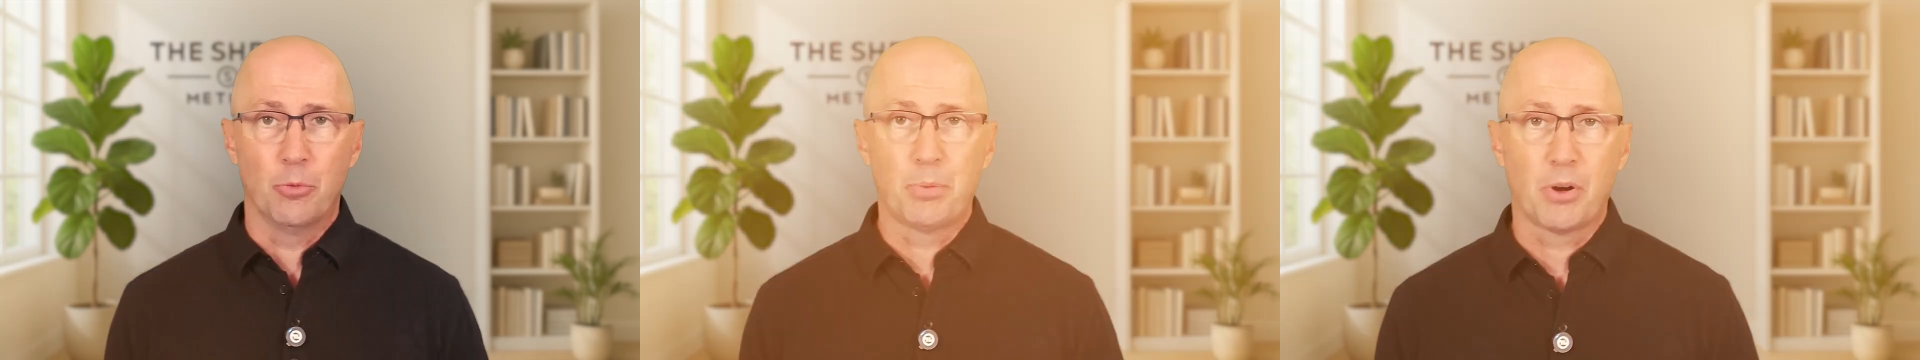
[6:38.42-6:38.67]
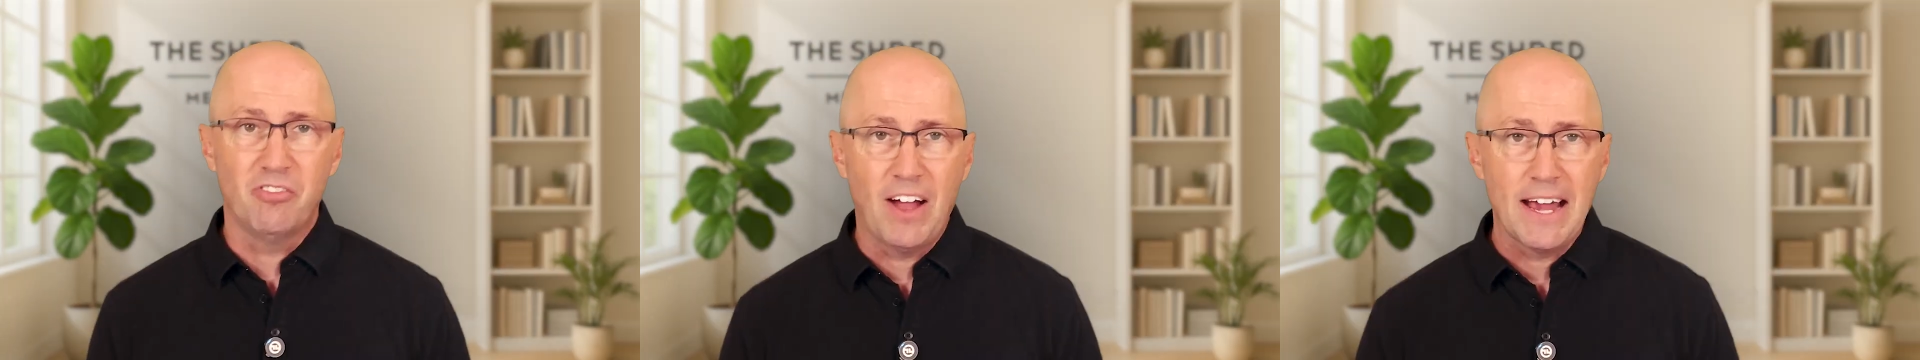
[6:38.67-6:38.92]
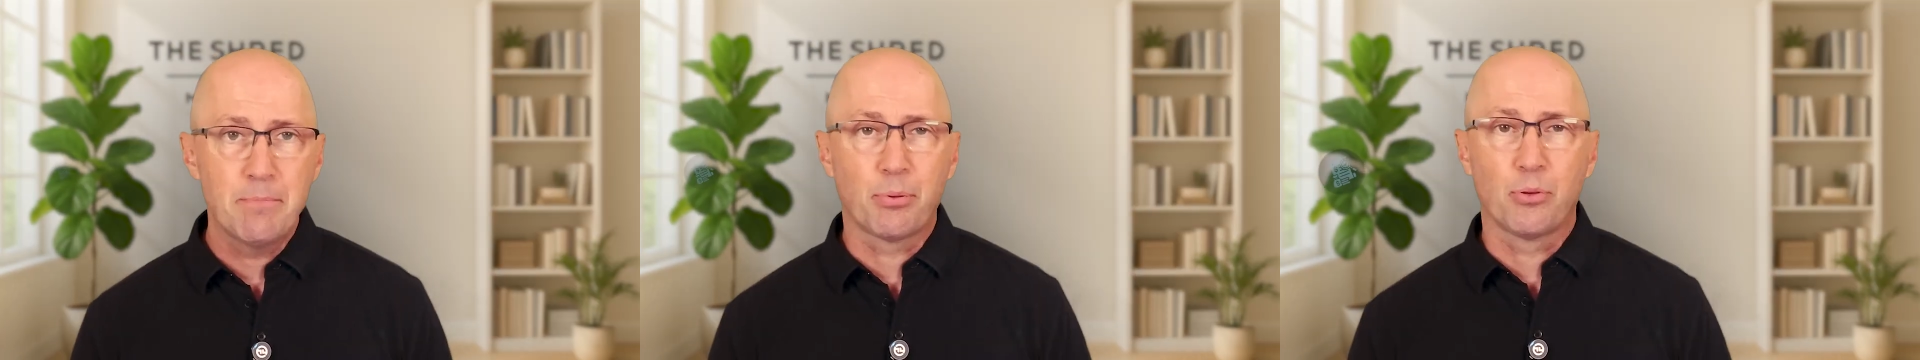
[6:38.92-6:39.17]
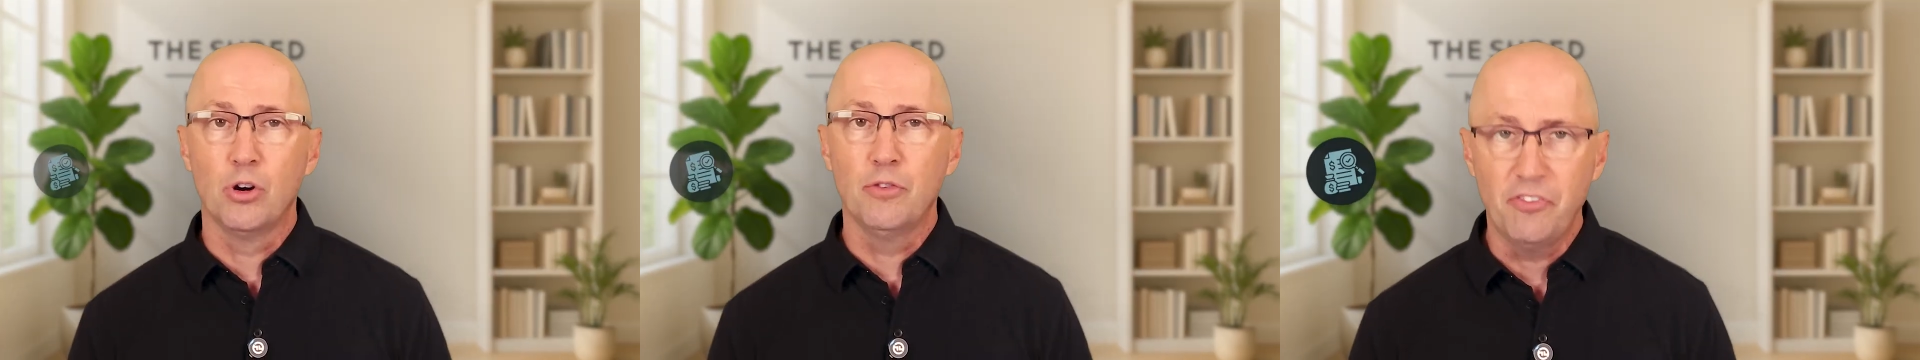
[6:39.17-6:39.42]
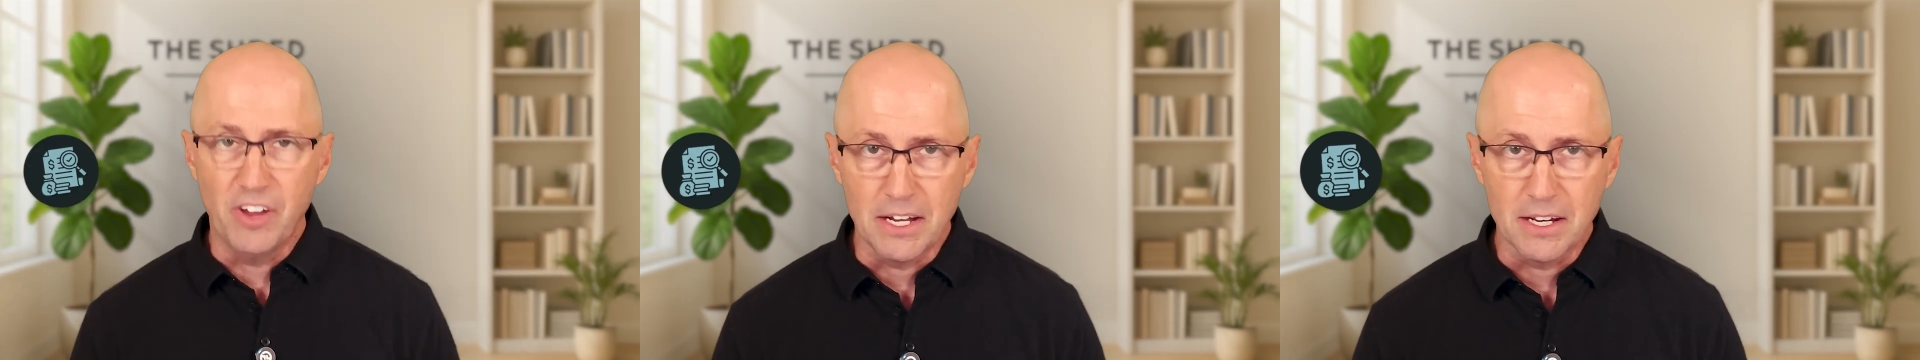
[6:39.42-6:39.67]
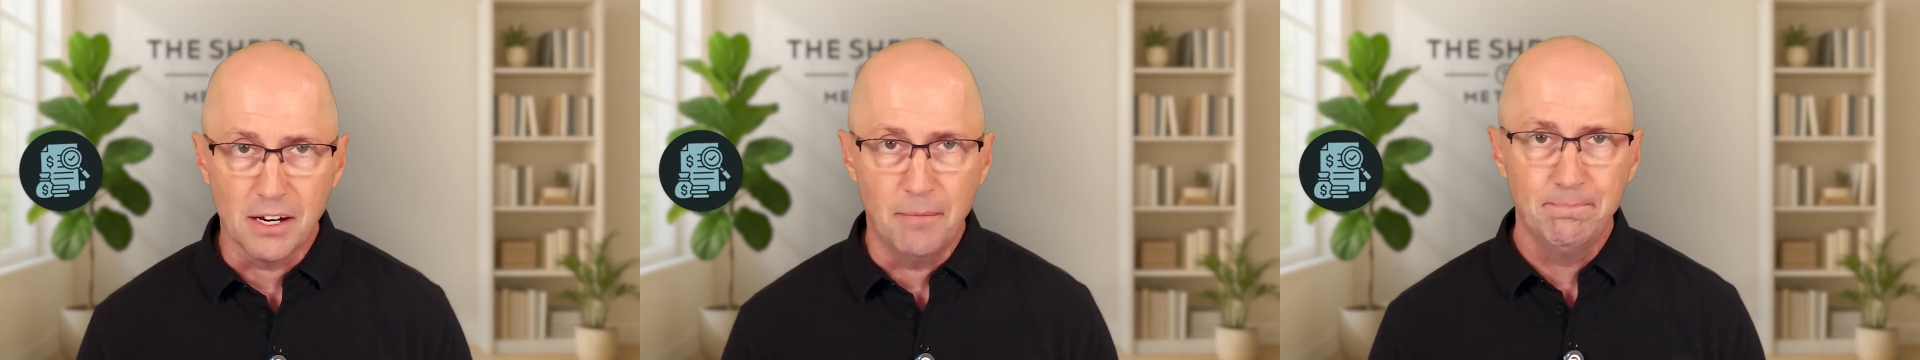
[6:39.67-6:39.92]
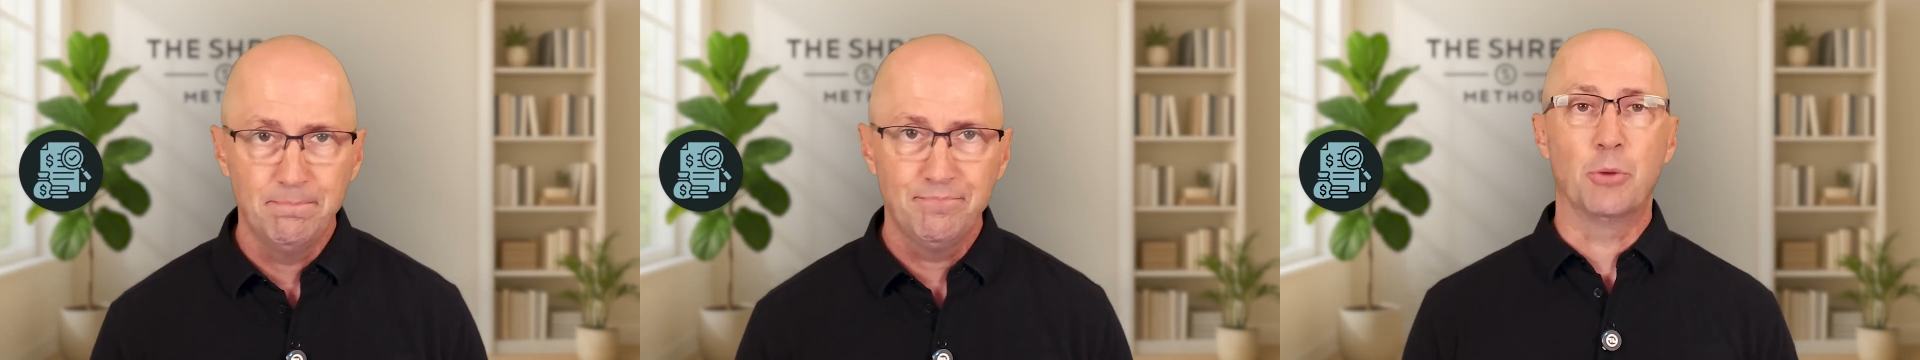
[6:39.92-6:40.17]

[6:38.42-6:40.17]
You'll provide proof of income,